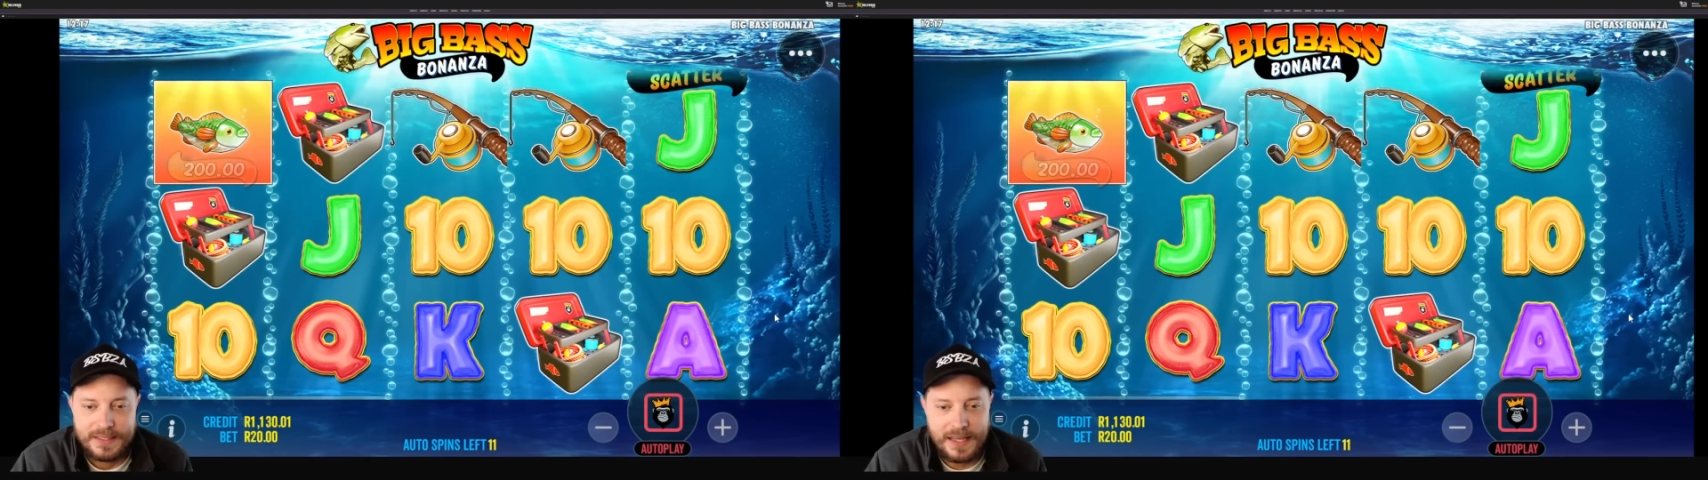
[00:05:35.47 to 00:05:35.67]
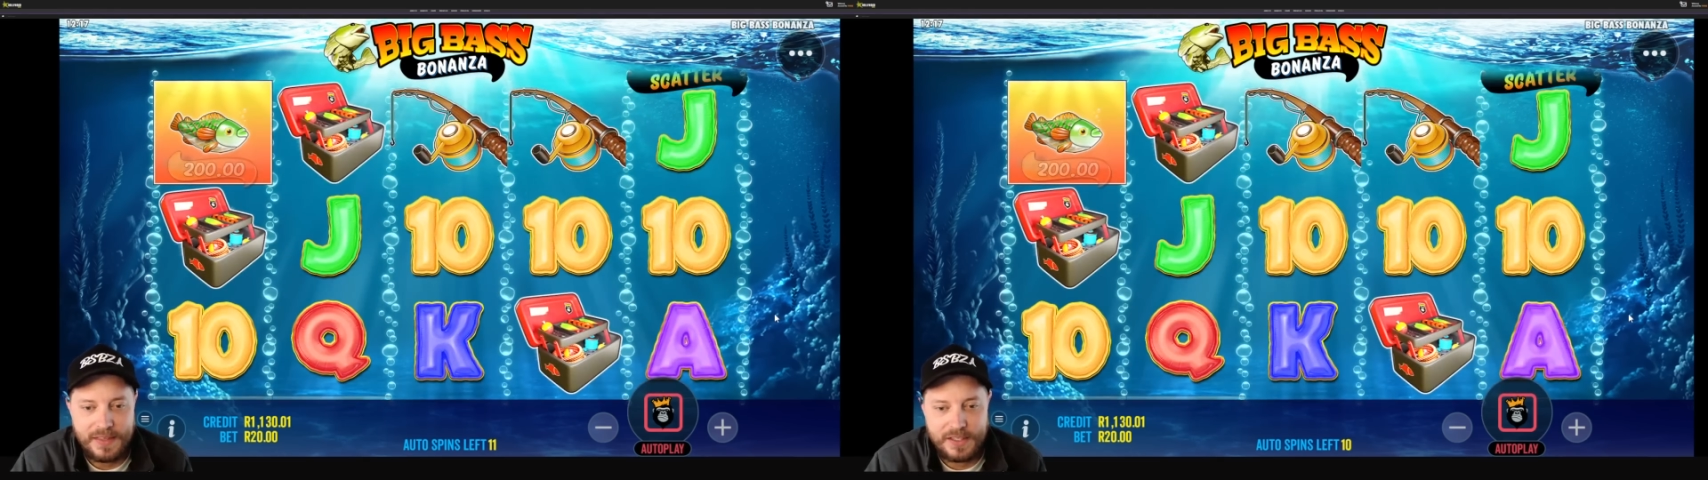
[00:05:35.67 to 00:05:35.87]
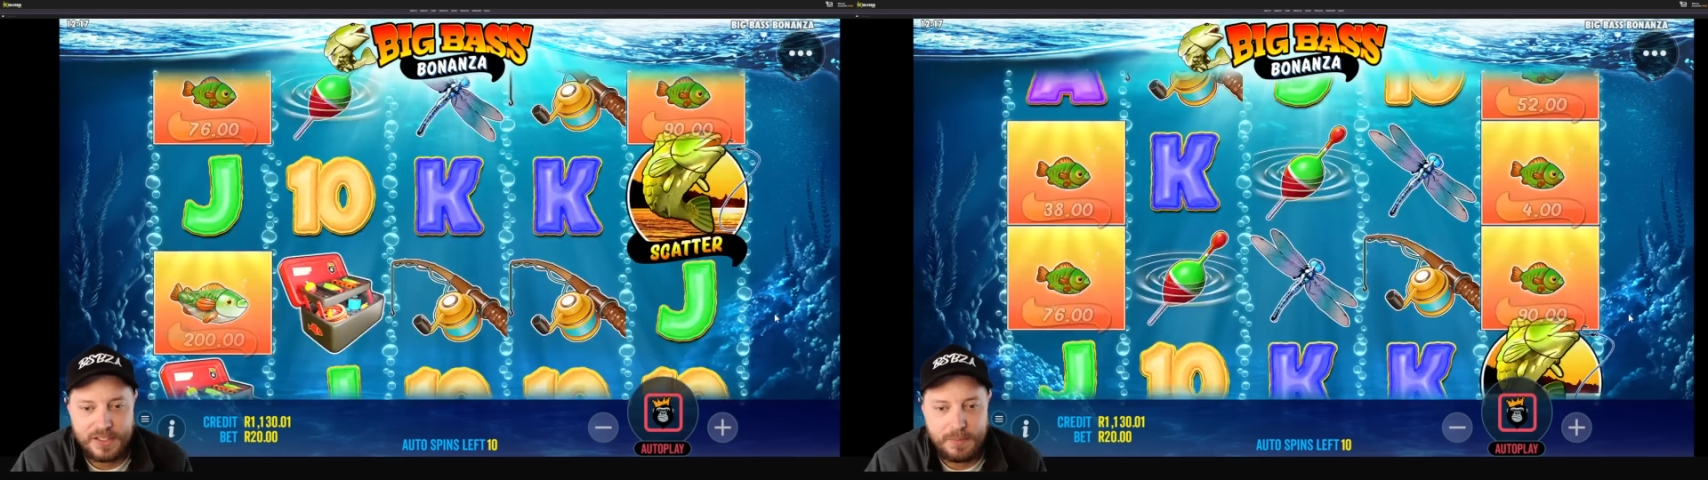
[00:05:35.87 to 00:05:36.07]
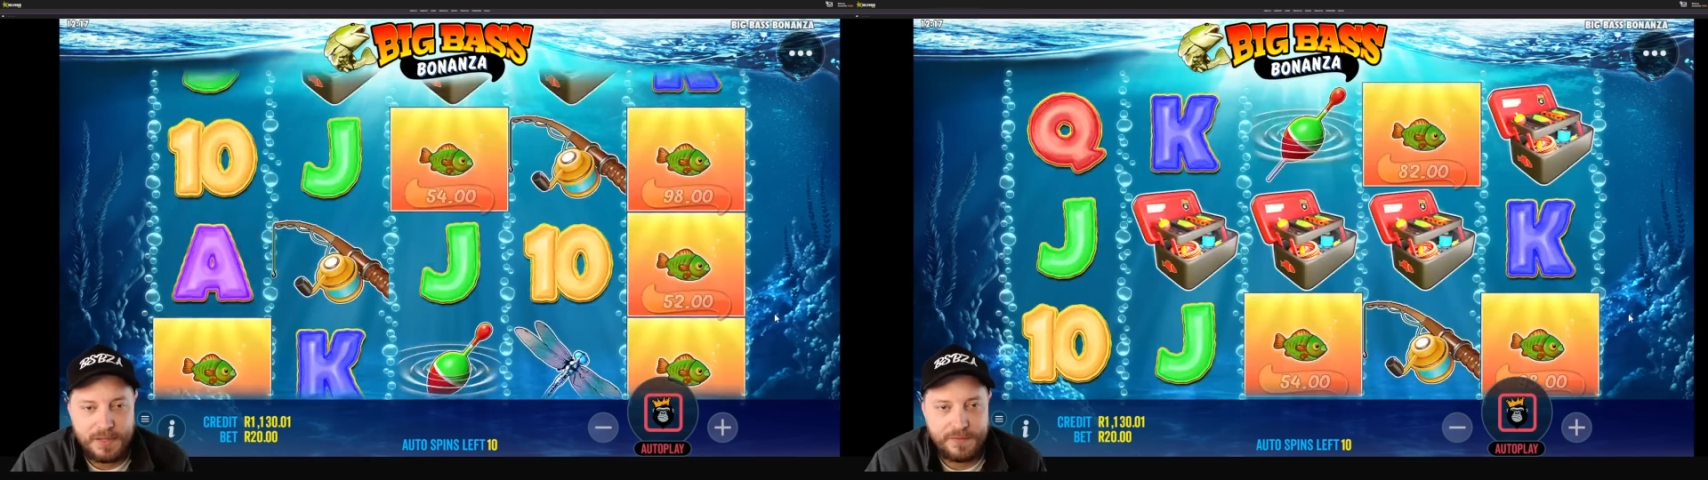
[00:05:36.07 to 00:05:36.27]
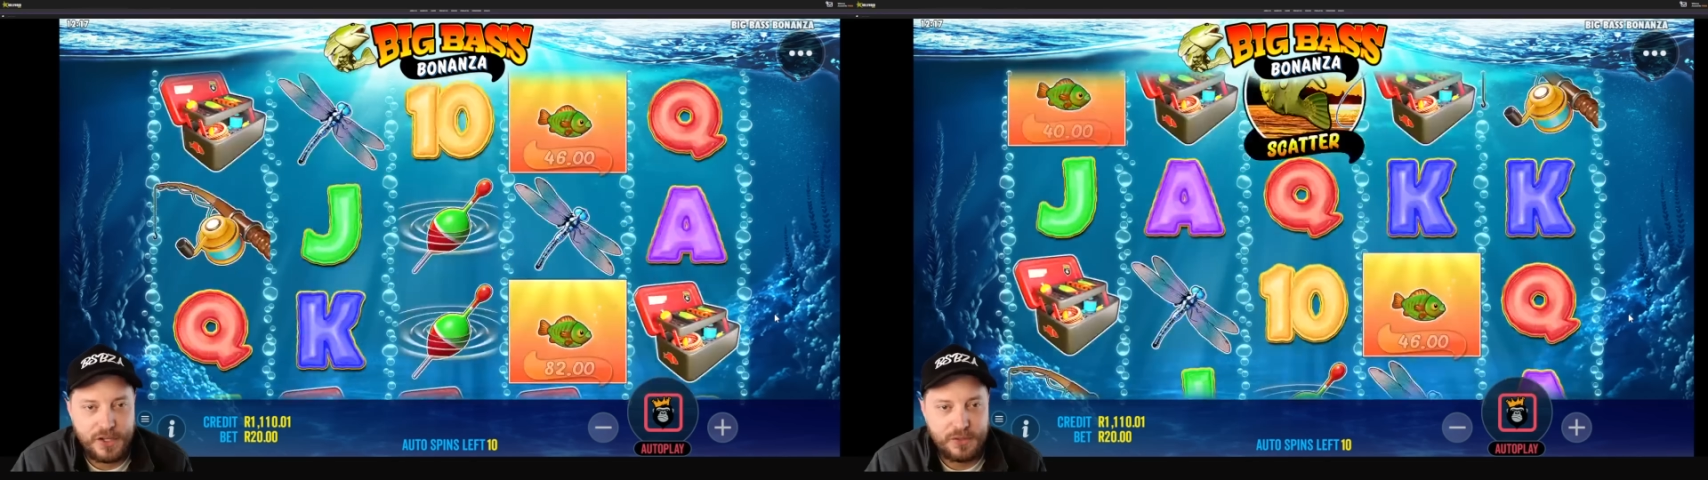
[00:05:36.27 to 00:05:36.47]
I think this could be
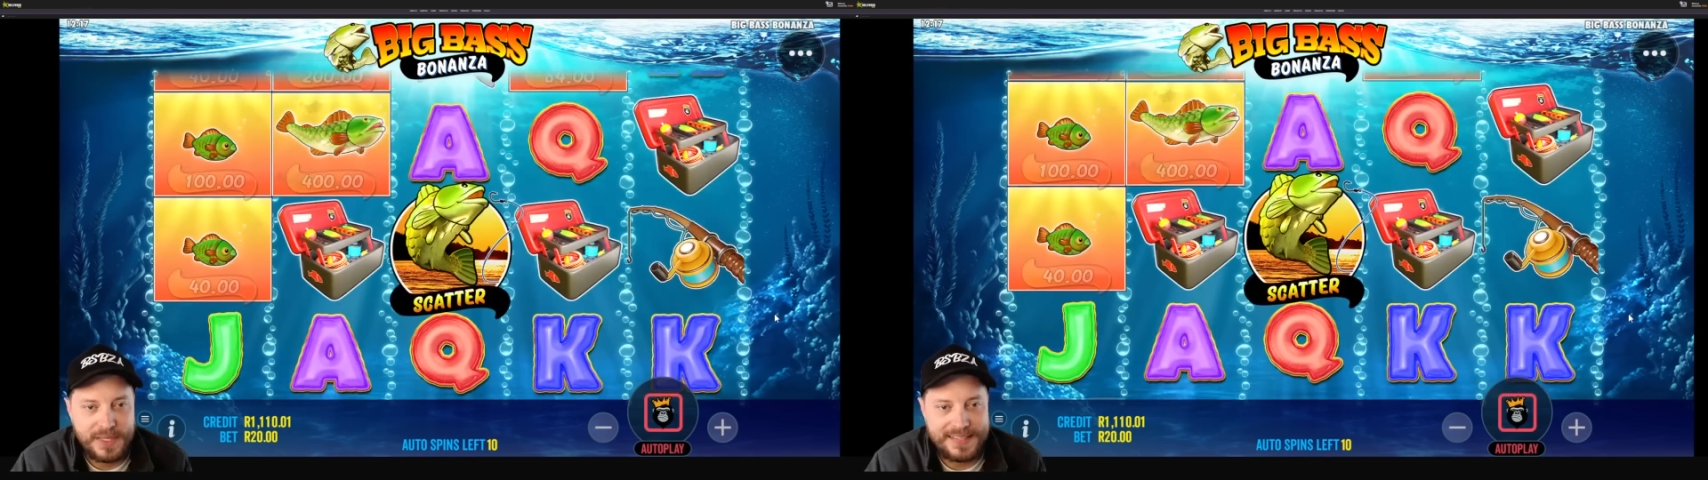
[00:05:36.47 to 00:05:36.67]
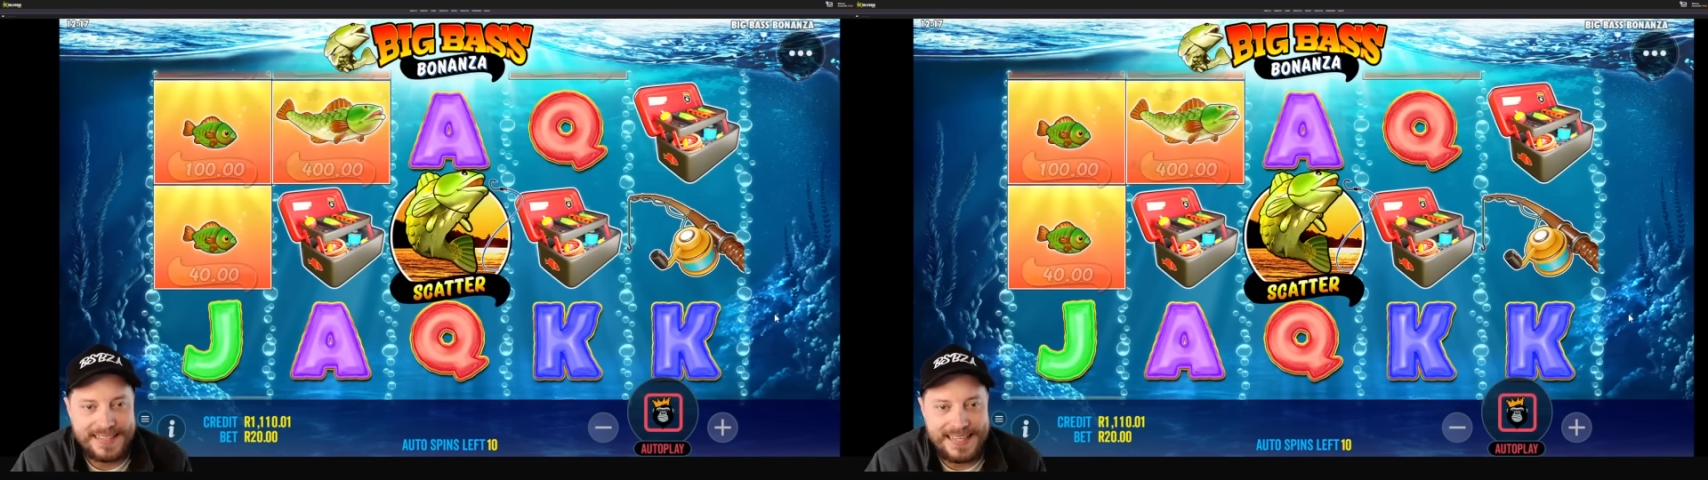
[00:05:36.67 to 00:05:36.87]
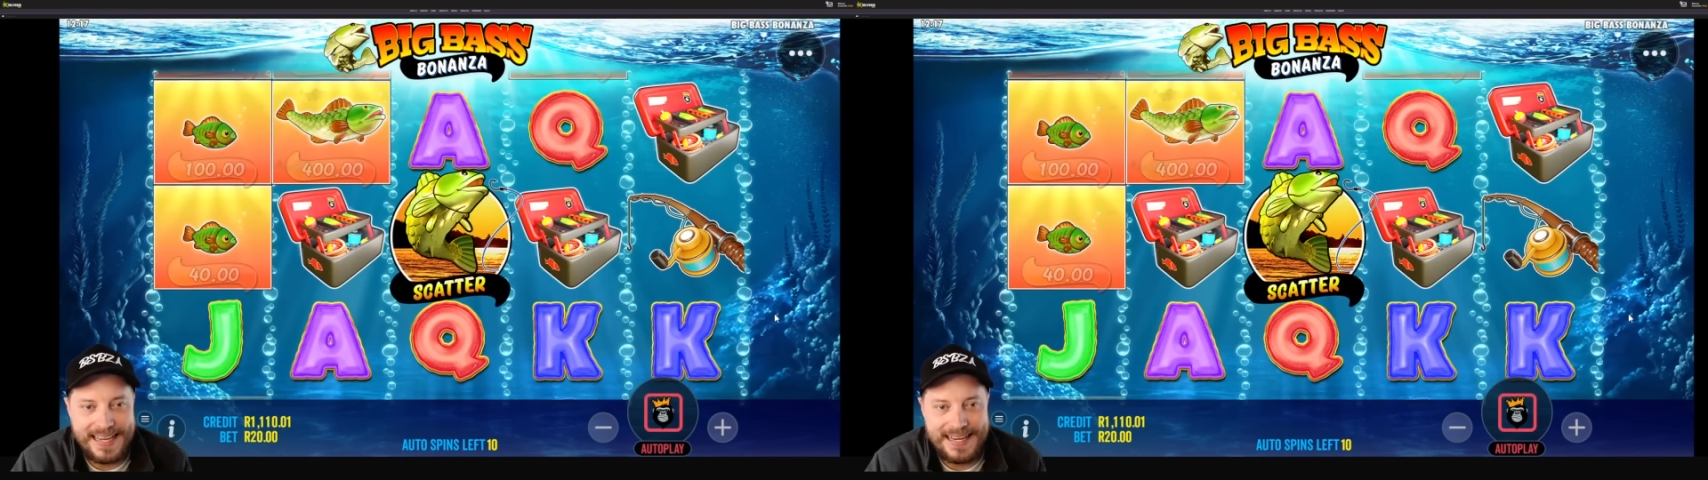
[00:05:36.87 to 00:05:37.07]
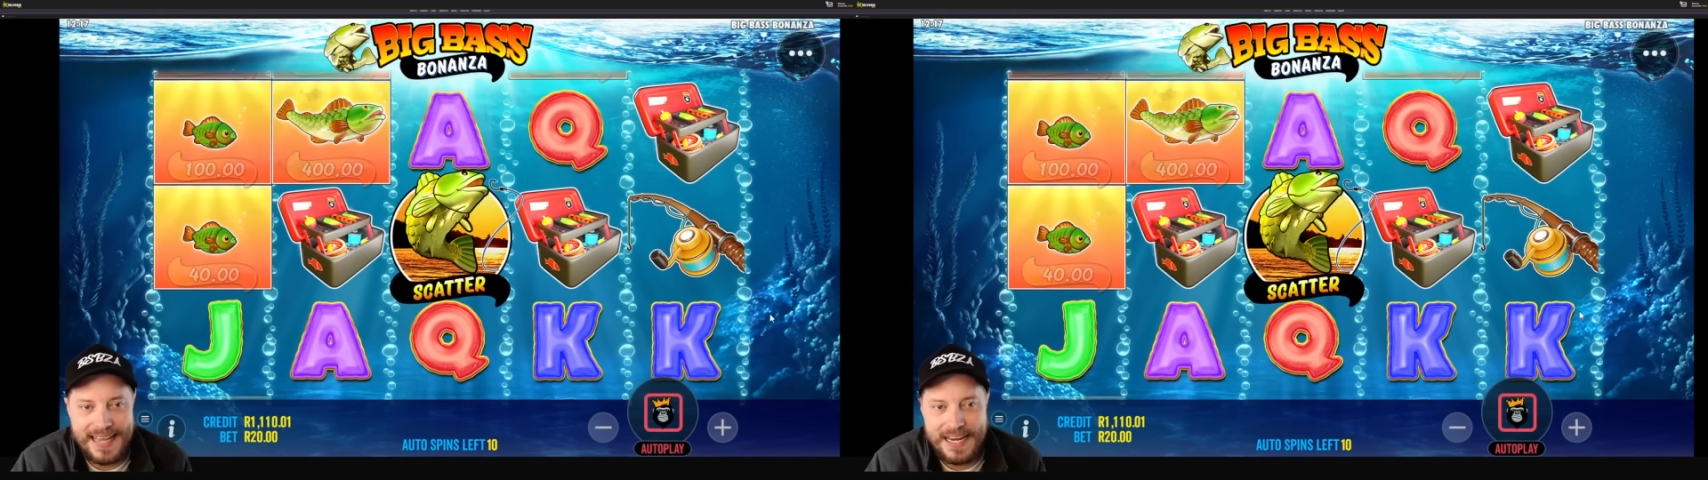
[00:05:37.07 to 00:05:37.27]
the first one that's going to end